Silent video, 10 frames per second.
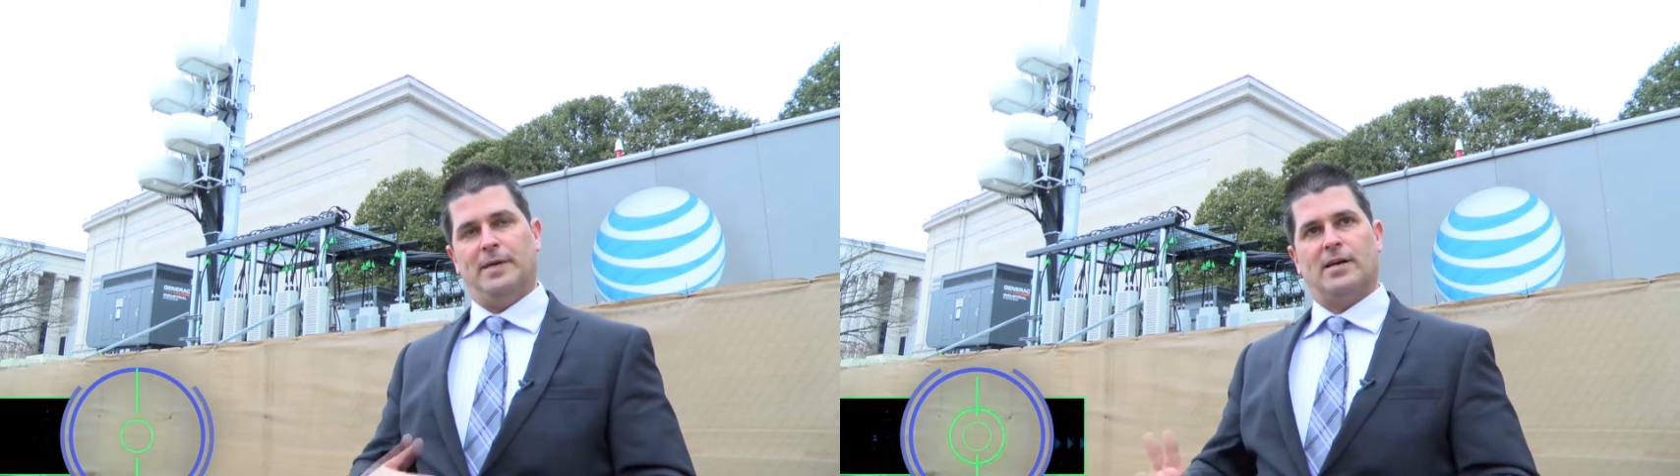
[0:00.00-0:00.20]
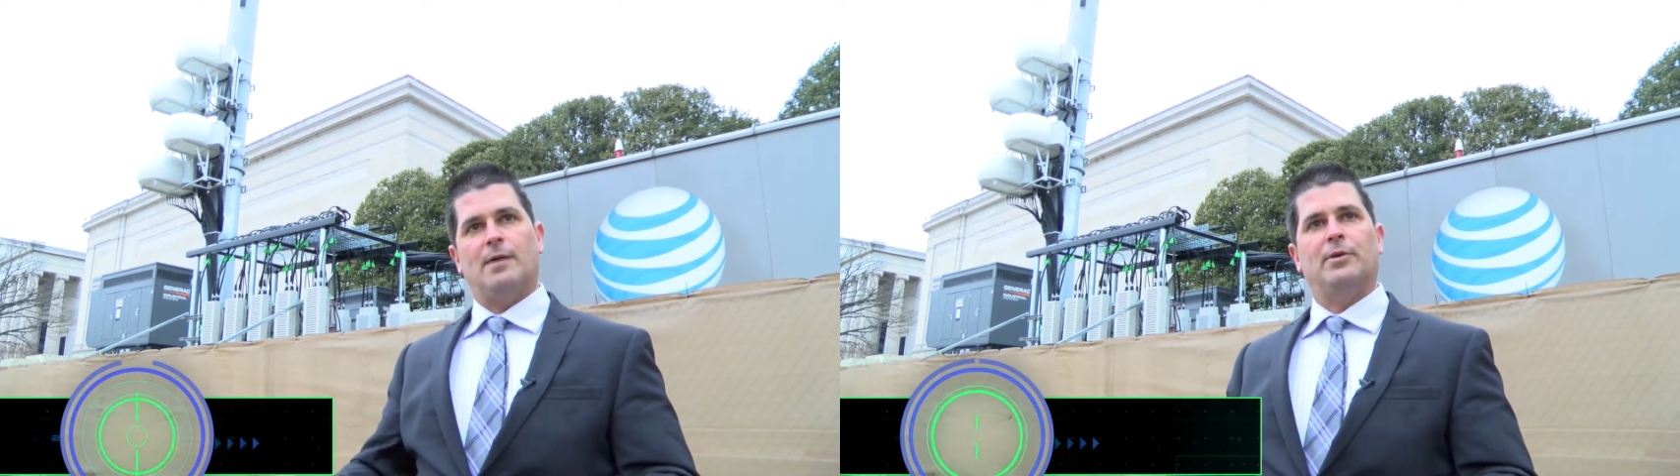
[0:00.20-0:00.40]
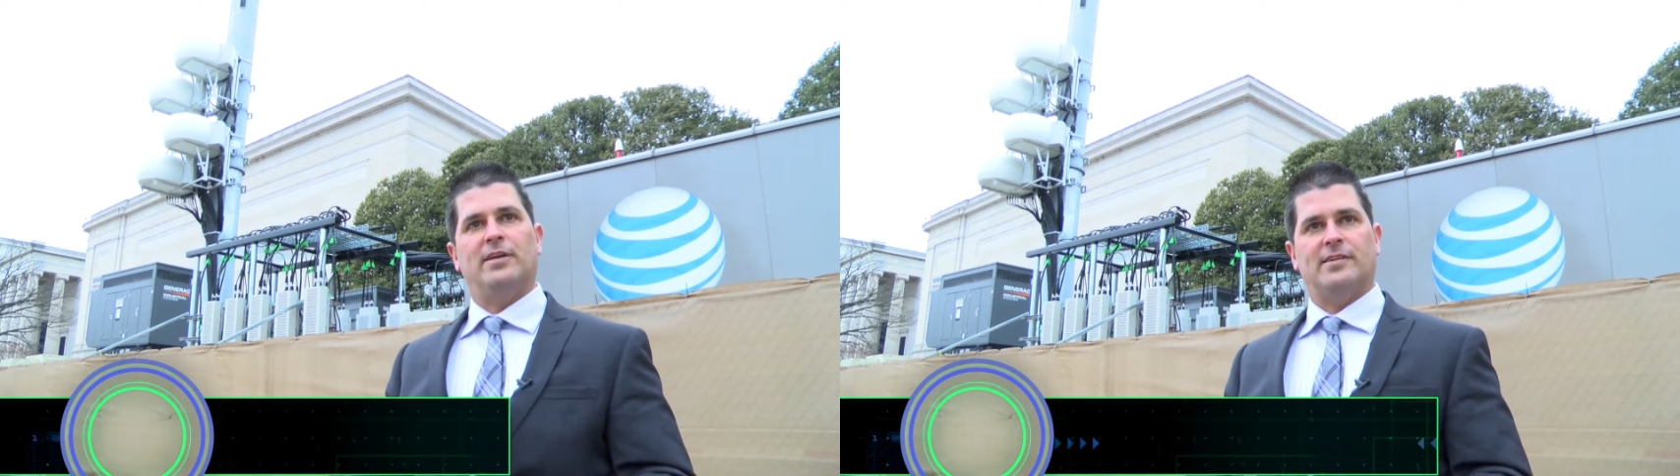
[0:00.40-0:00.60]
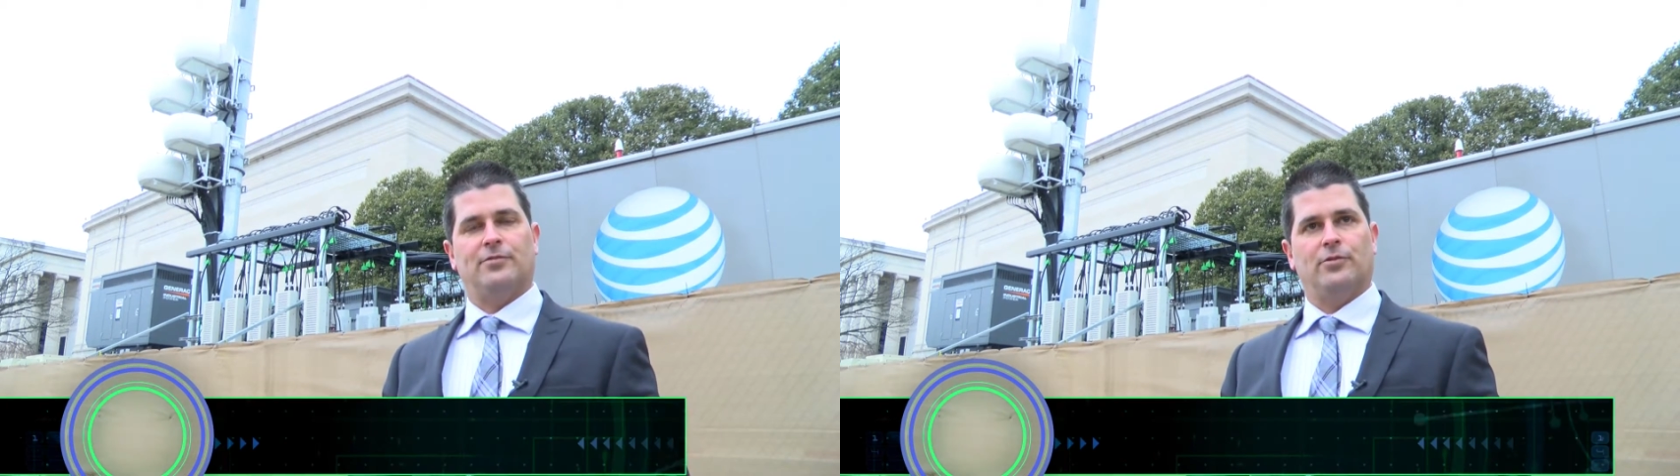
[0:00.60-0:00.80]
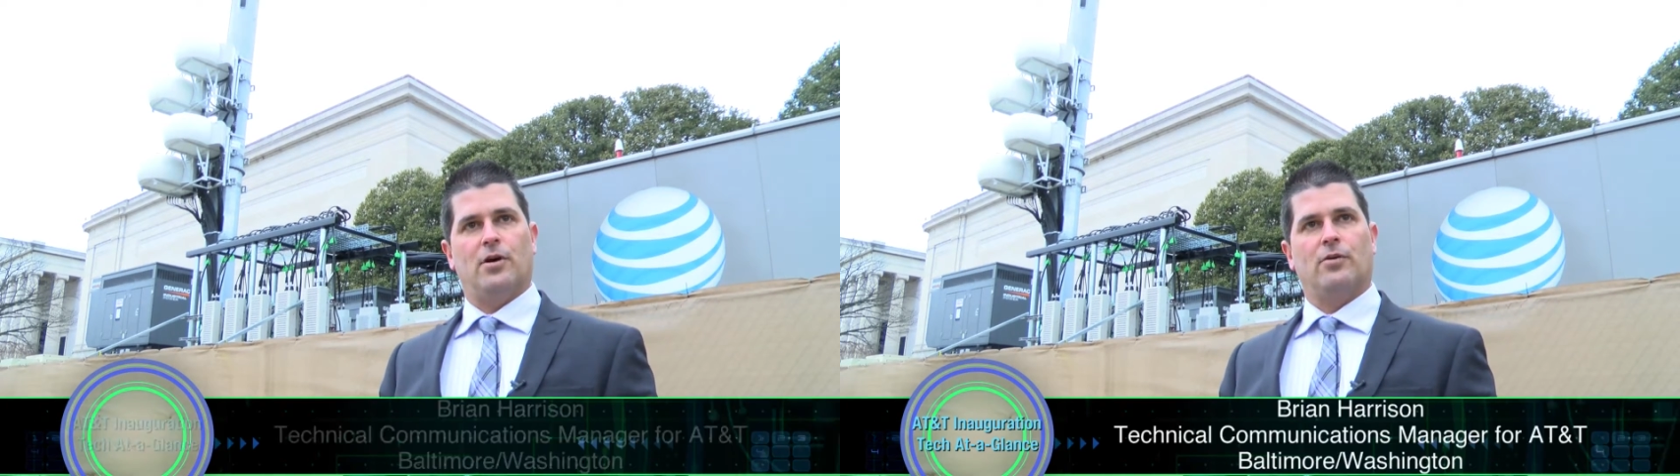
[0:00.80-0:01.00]
be a couple days
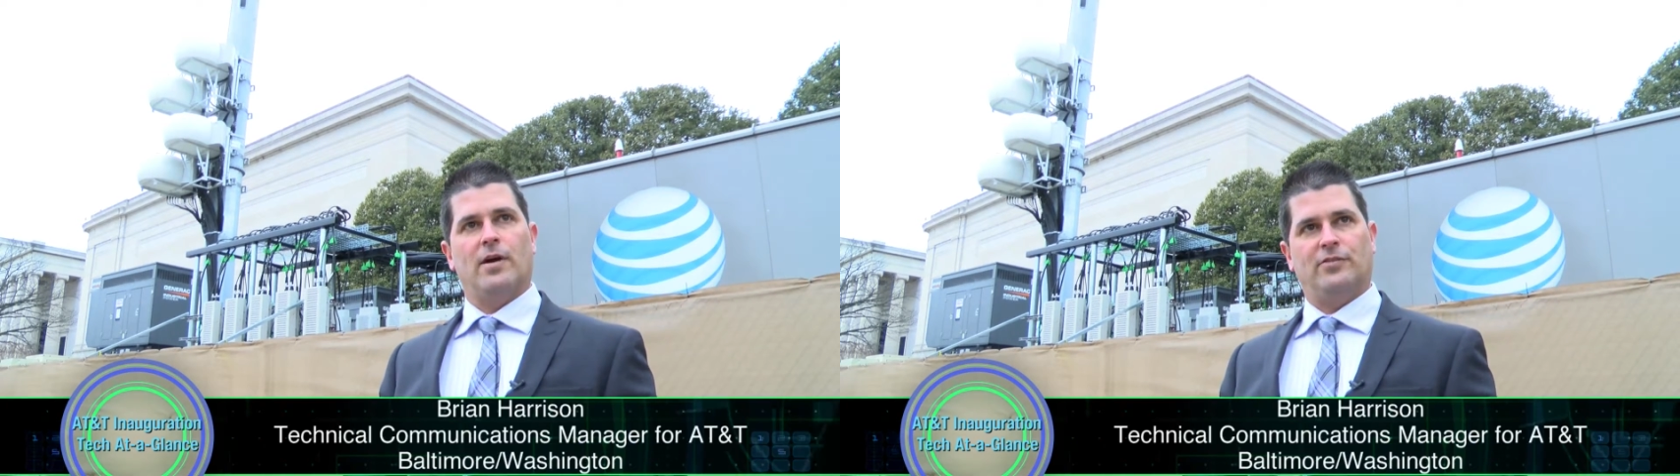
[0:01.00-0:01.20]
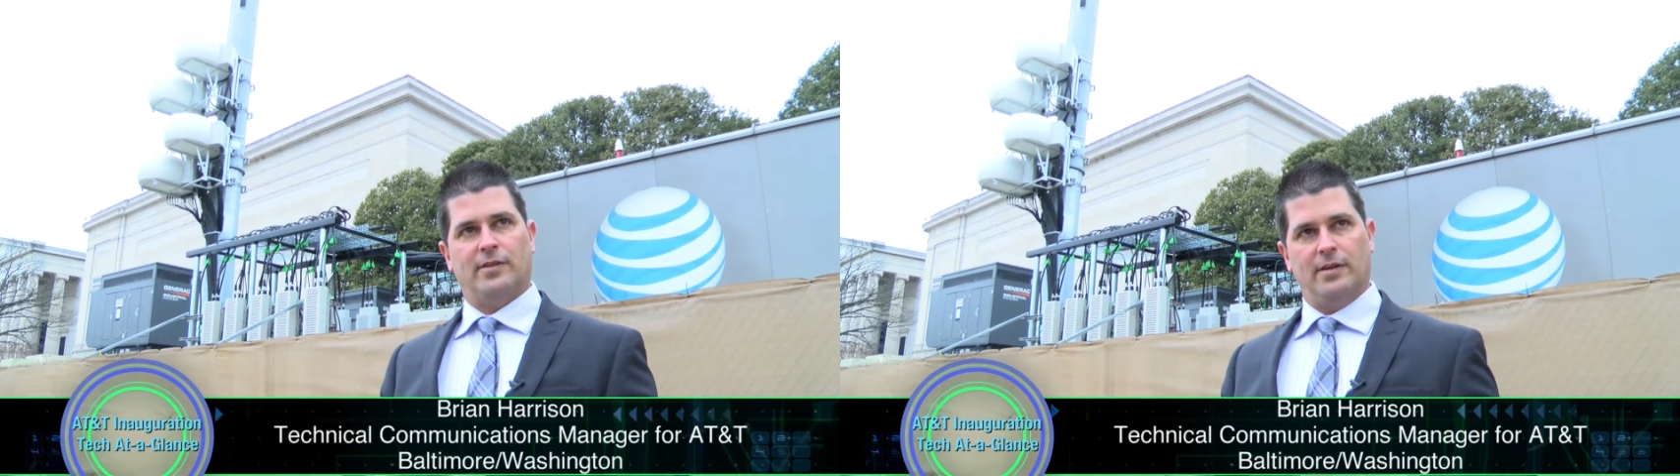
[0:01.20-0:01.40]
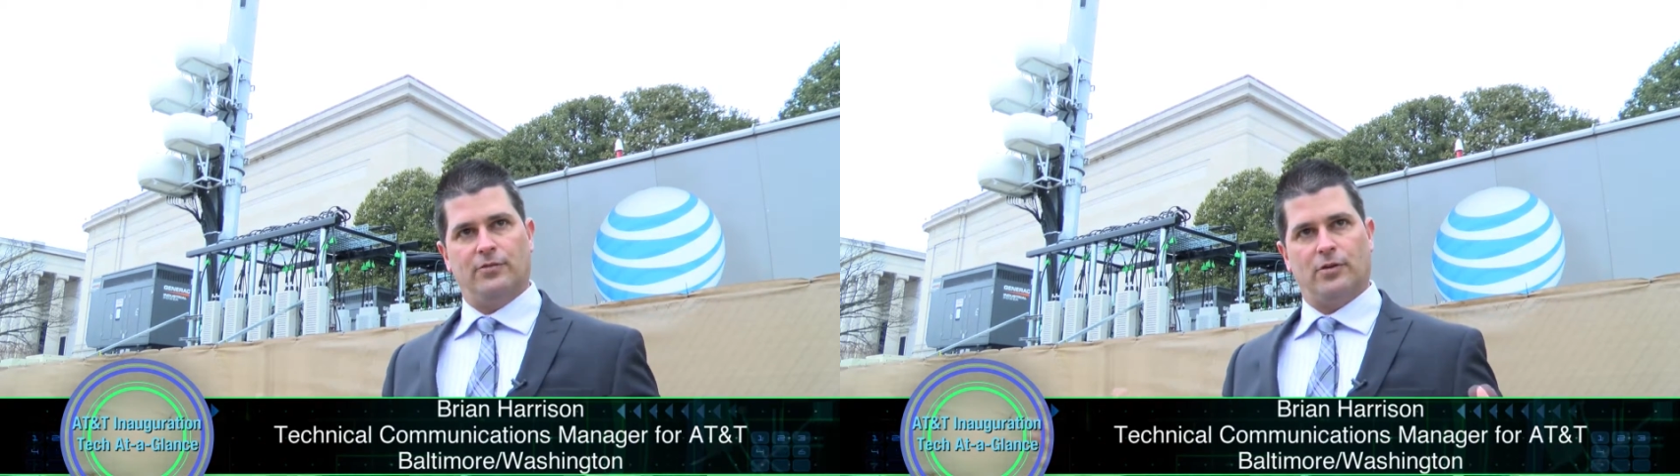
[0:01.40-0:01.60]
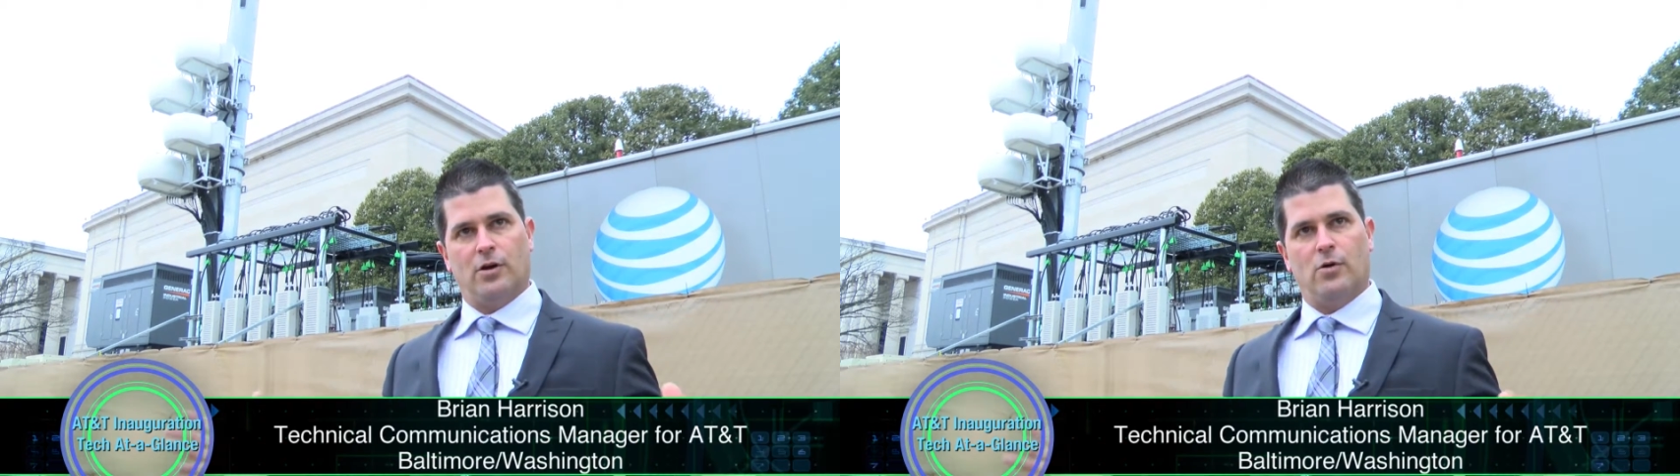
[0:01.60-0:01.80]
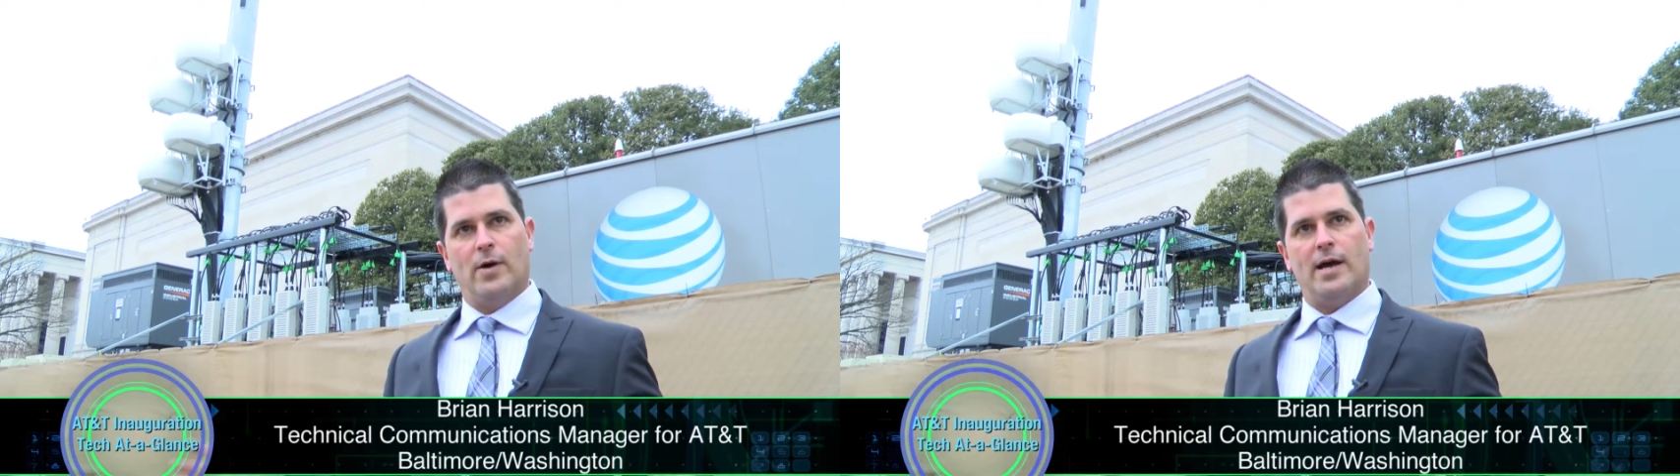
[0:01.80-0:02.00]
after inauguration, these will
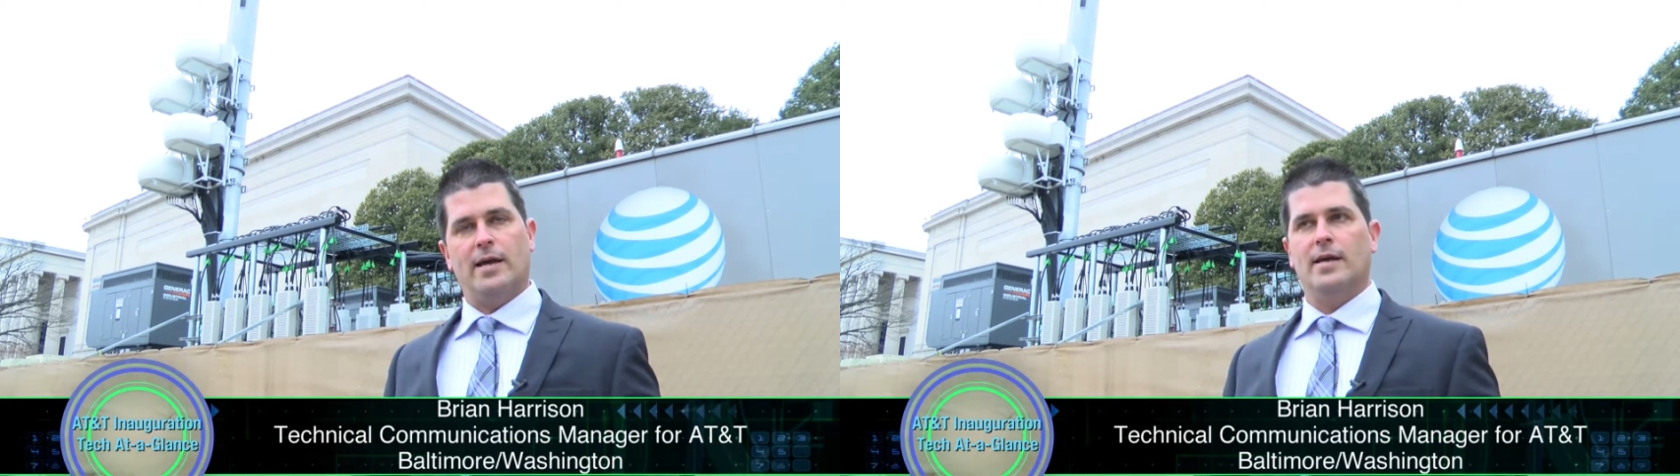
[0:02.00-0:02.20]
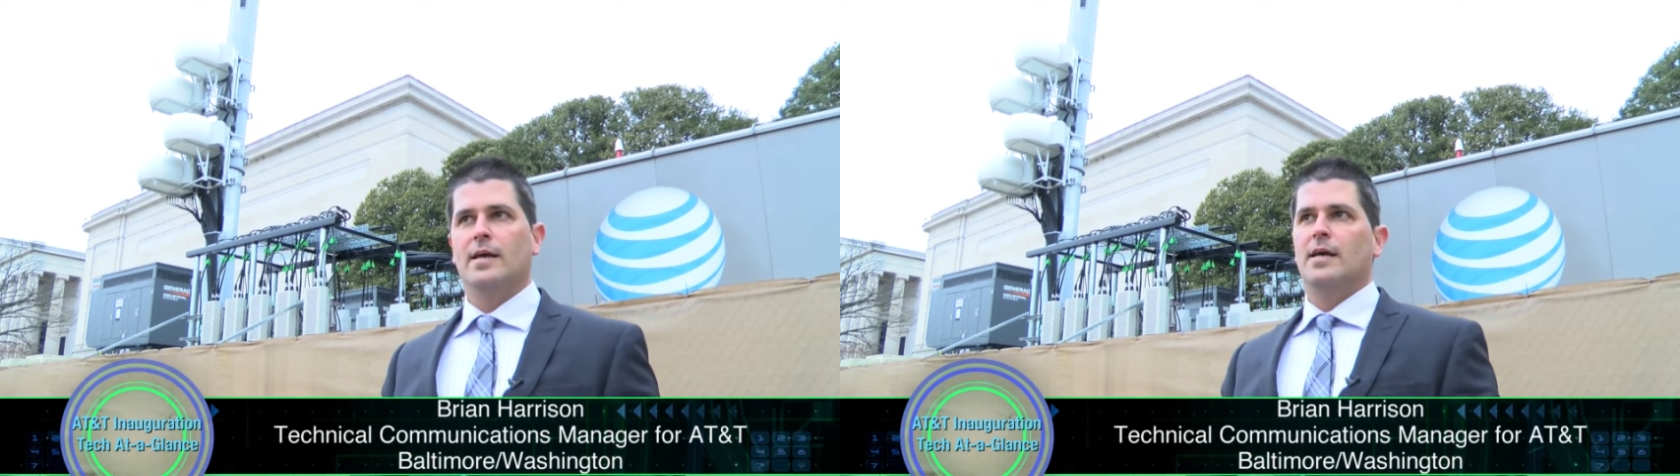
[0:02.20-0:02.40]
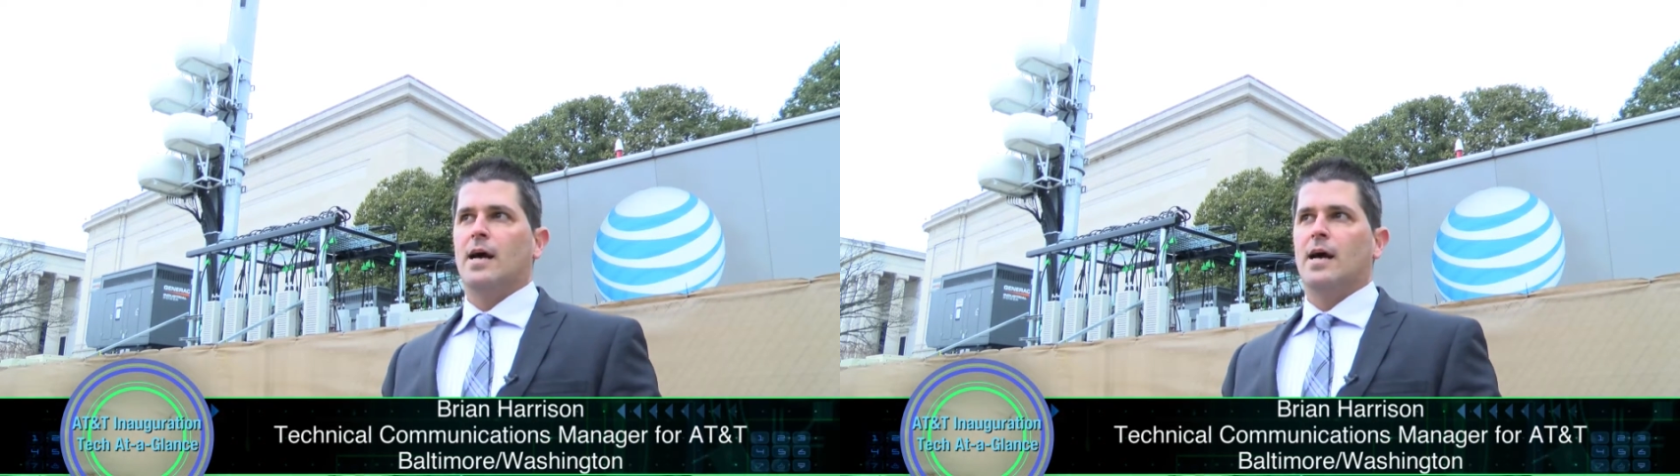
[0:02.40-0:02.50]
go away.